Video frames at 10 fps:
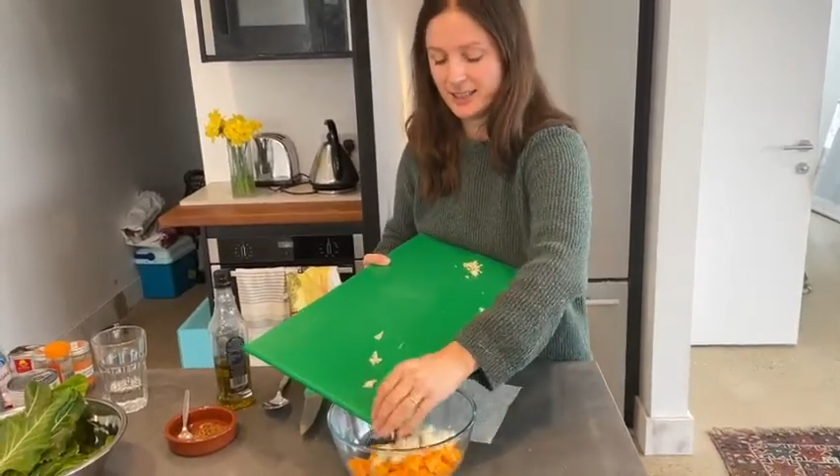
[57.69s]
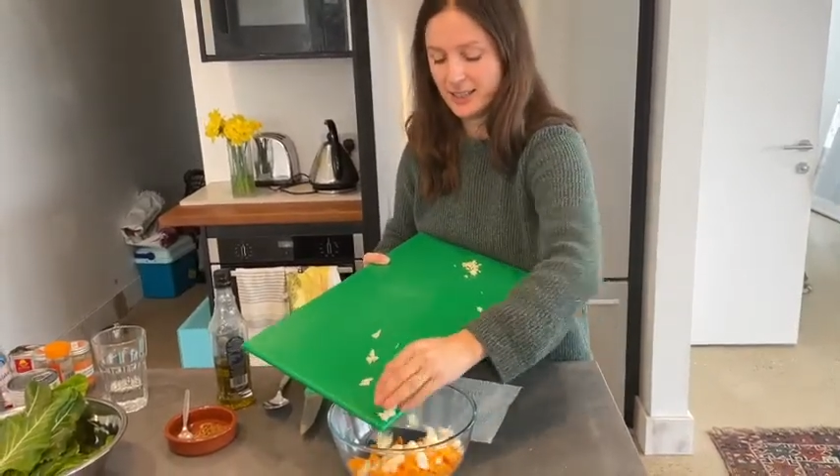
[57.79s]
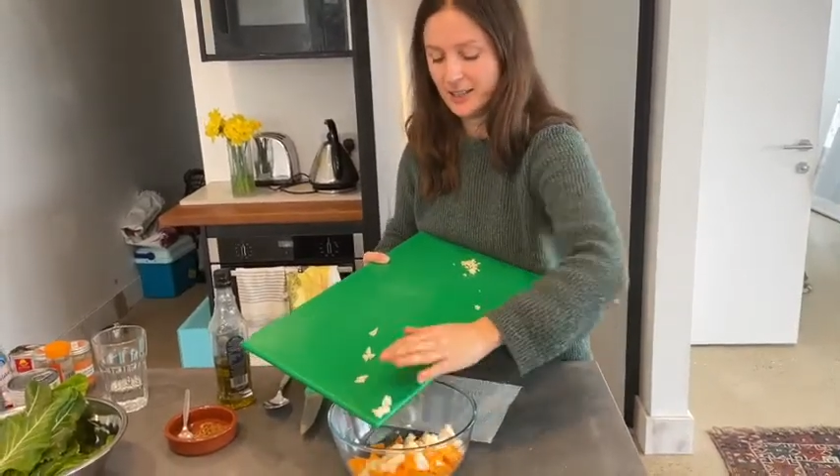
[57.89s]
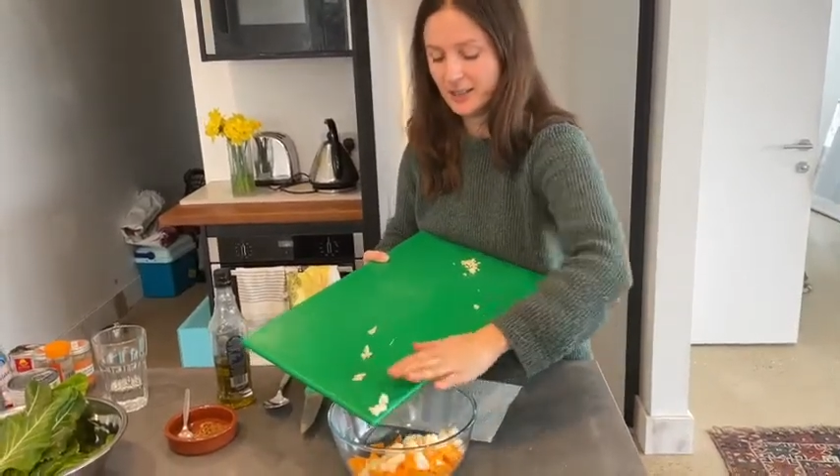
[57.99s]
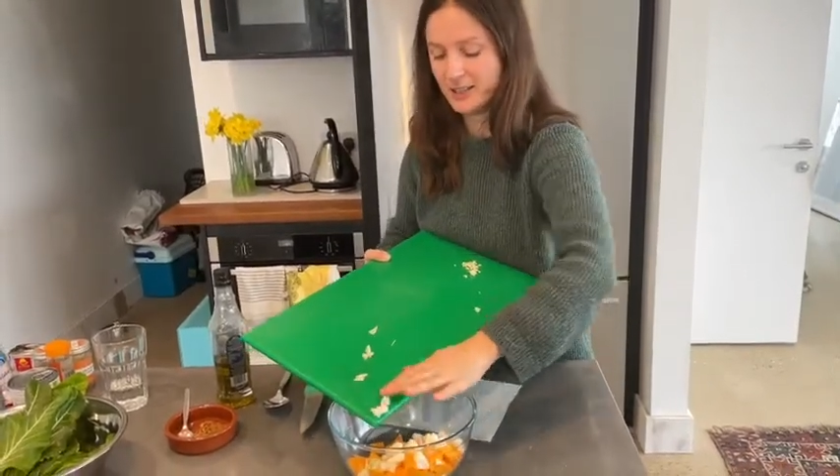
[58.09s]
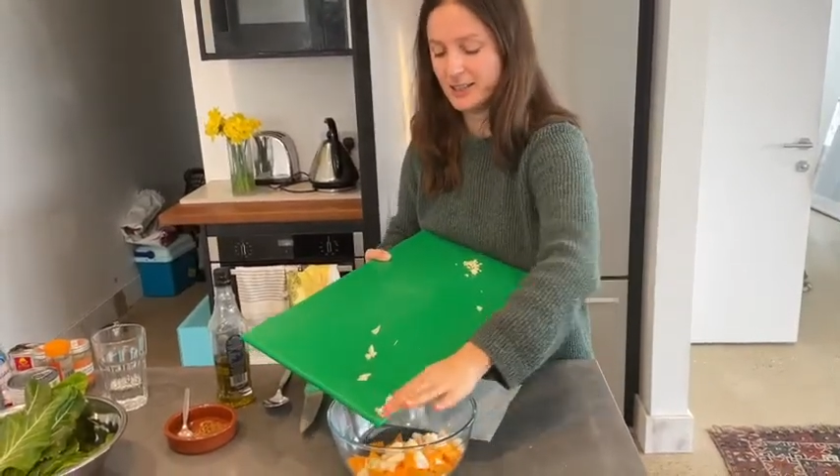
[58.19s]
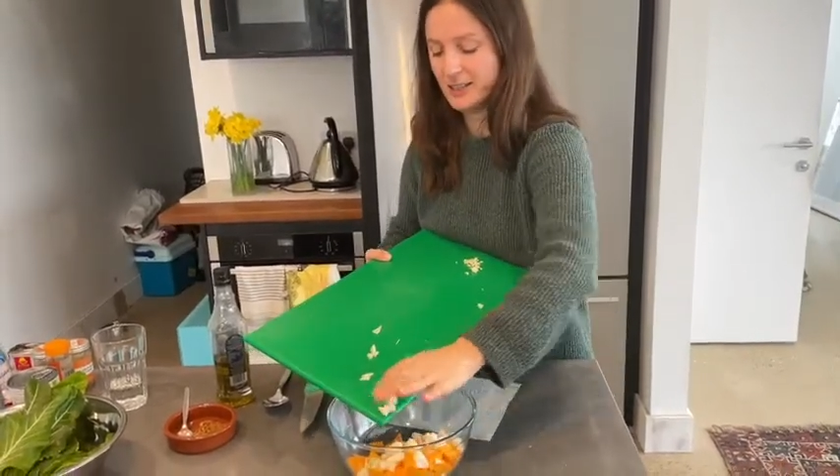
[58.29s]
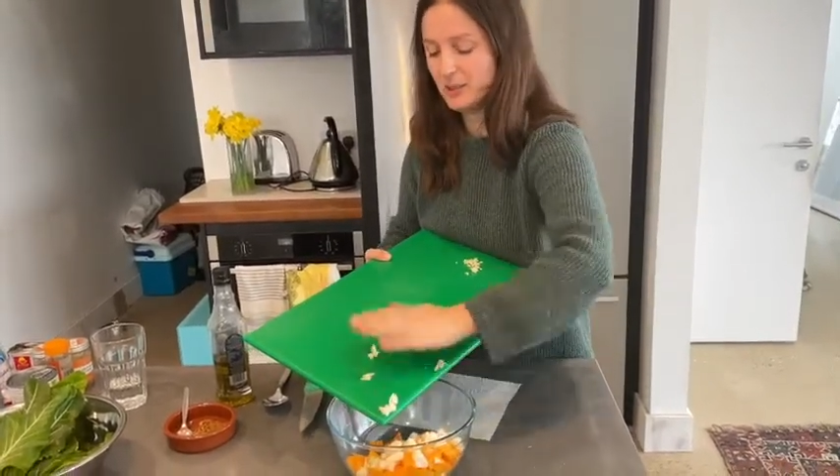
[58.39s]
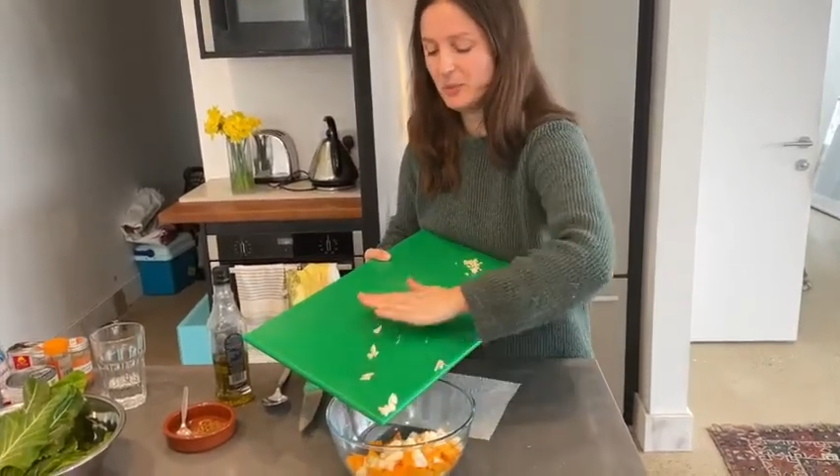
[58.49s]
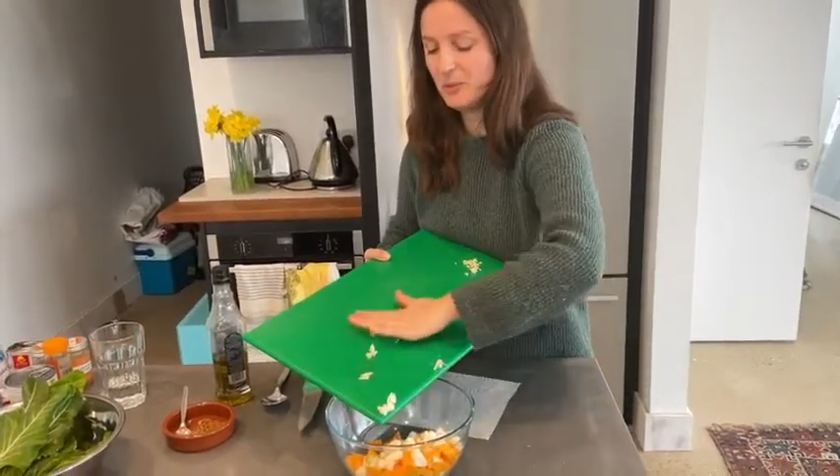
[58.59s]
nice and
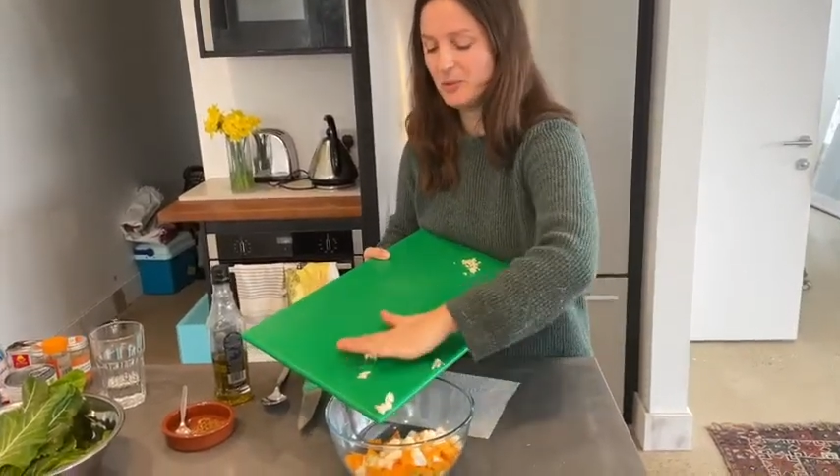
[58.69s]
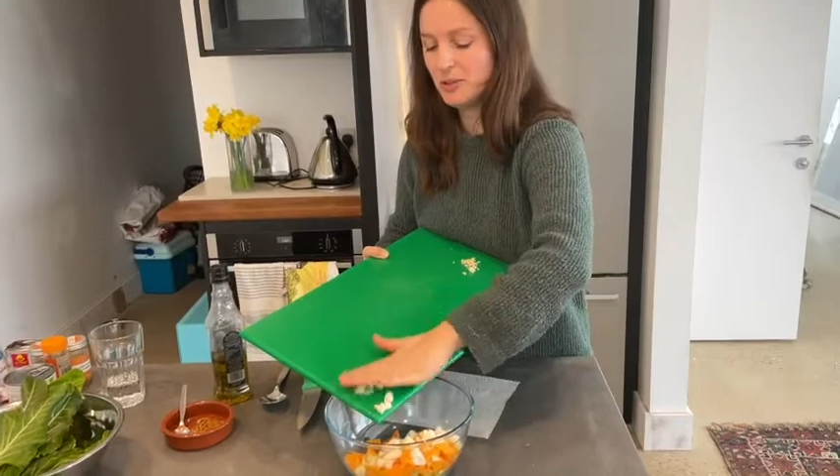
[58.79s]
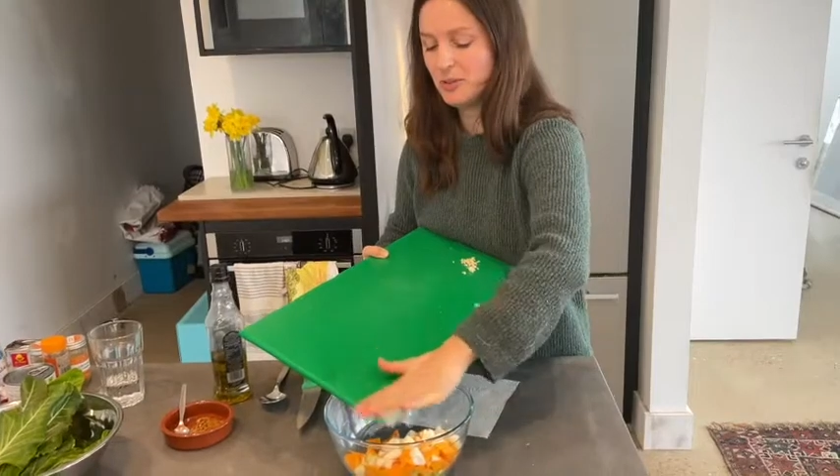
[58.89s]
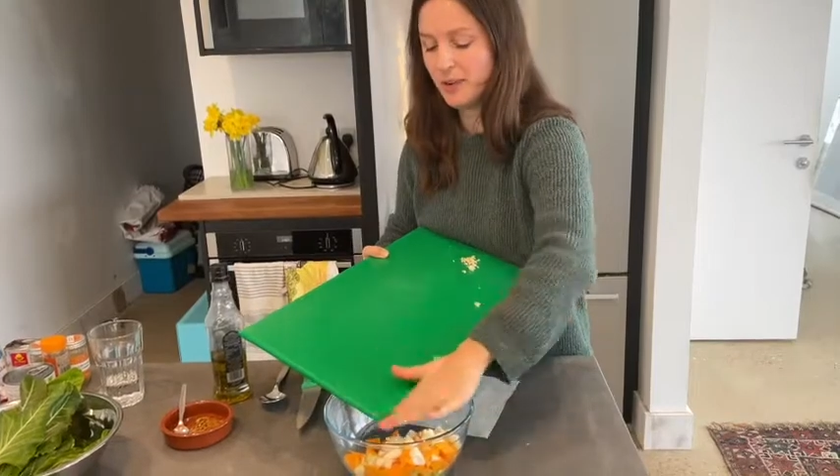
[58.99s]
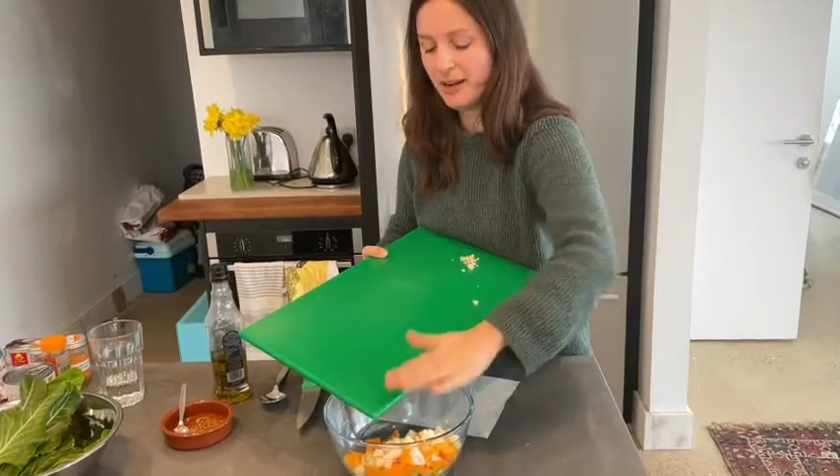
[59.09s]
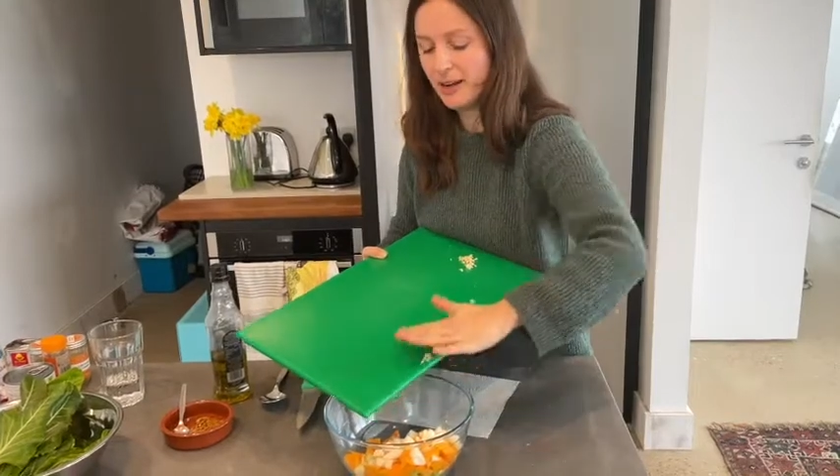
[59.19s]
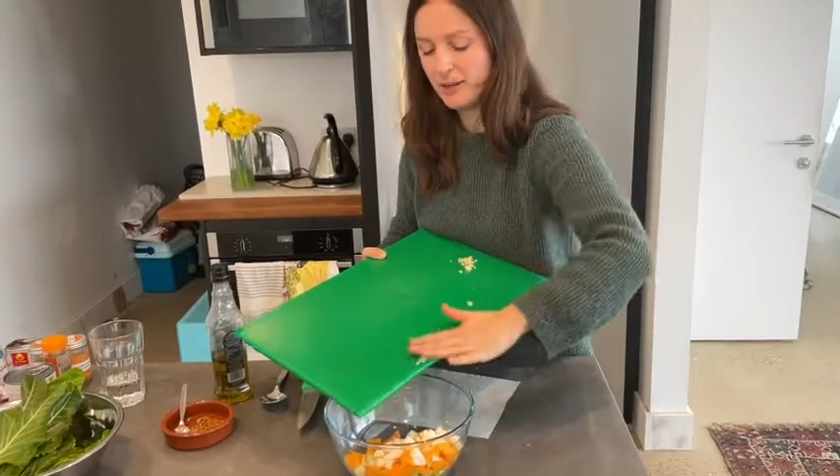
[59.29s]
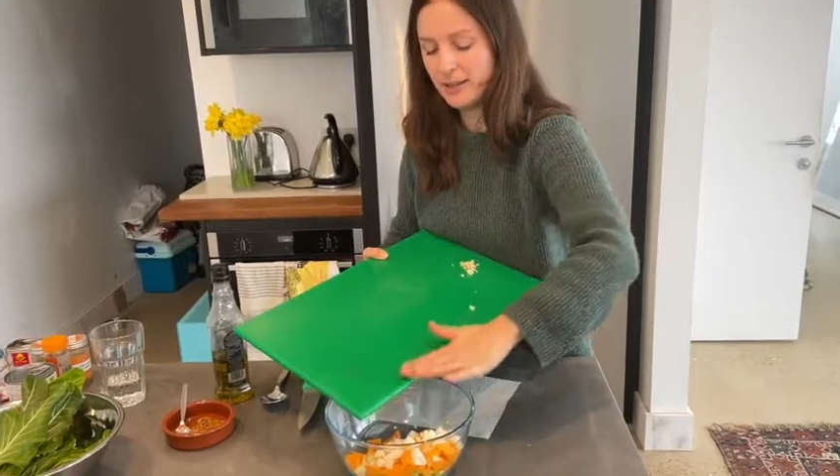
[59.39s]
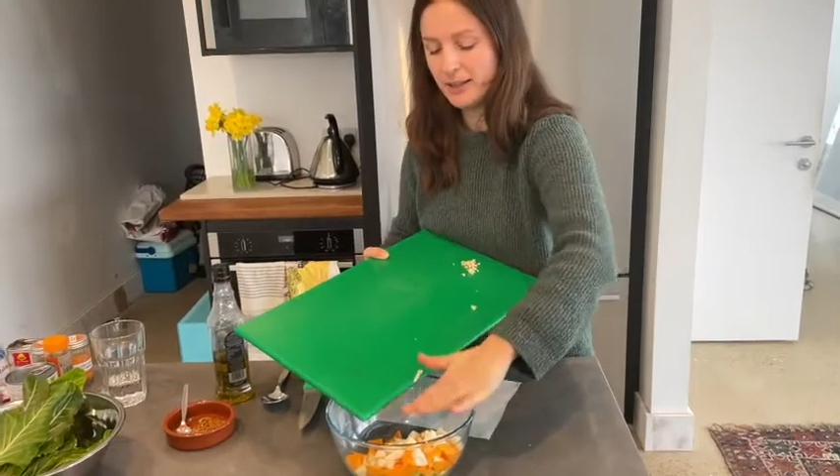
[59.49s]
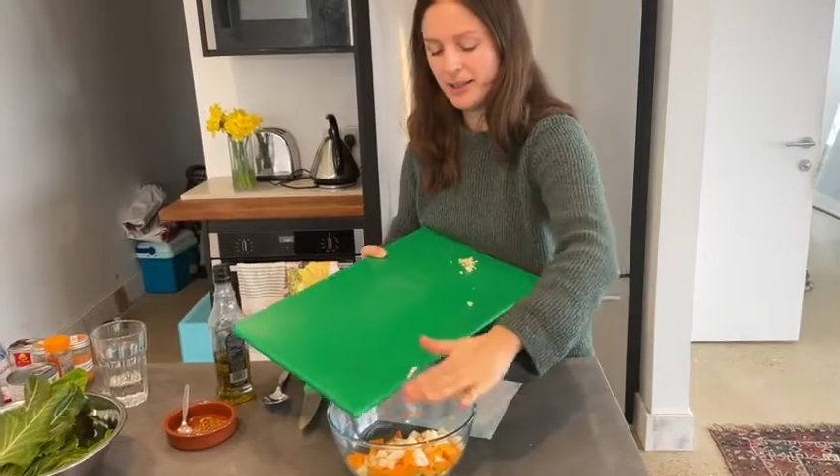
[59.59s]
small as well.